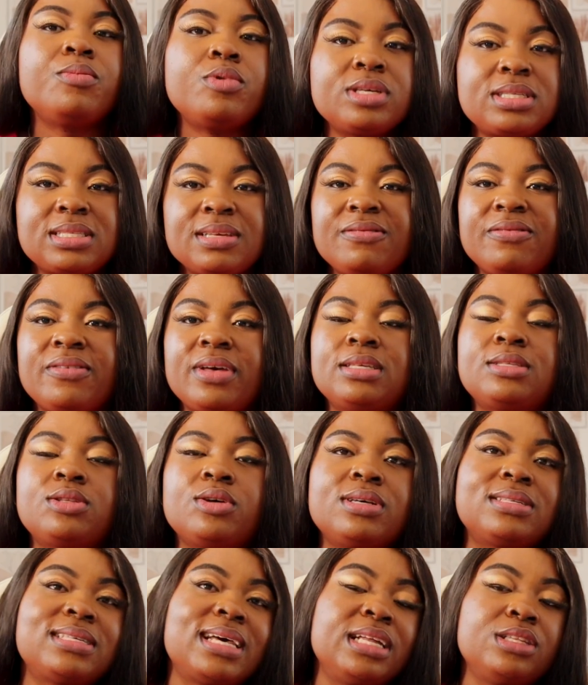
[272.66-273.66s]
Most
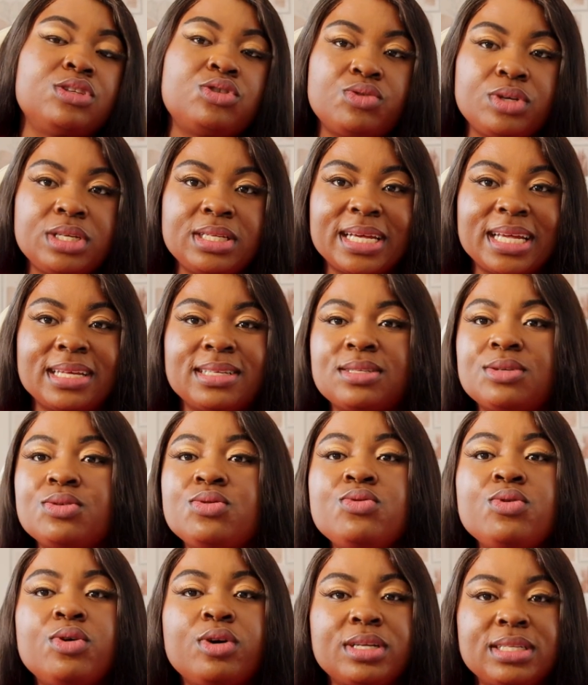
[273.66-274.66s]
investors and traders
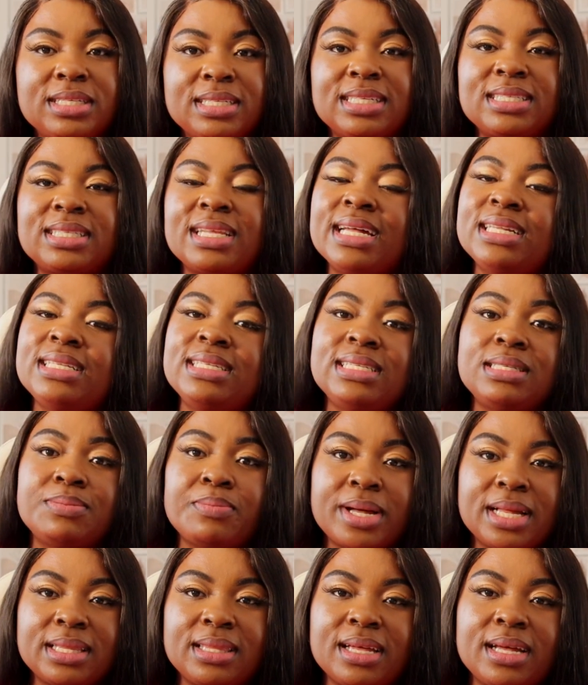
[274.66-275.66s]
who understand this
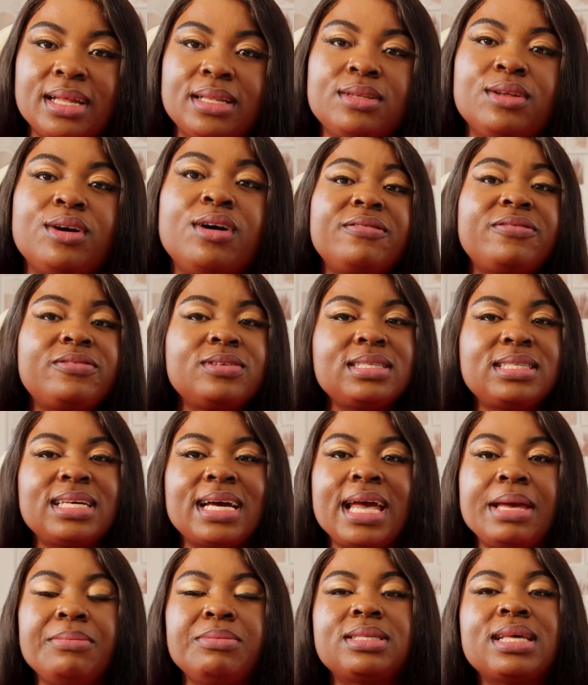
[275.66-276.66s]
pattern
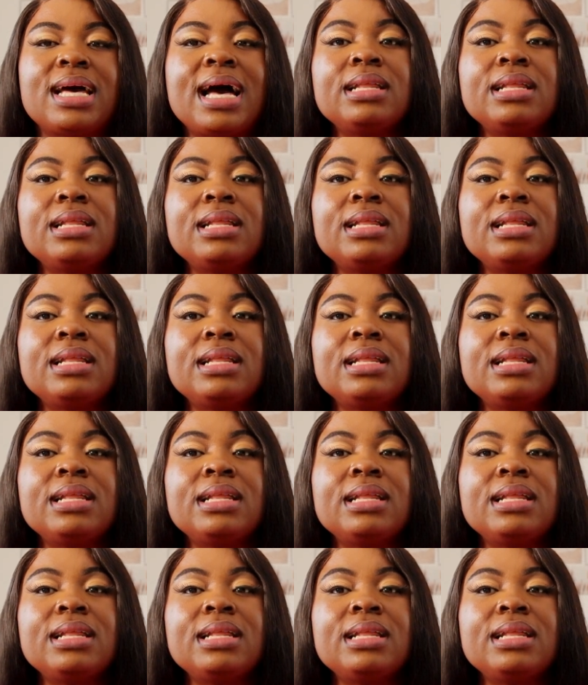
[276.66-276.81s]
oftentimes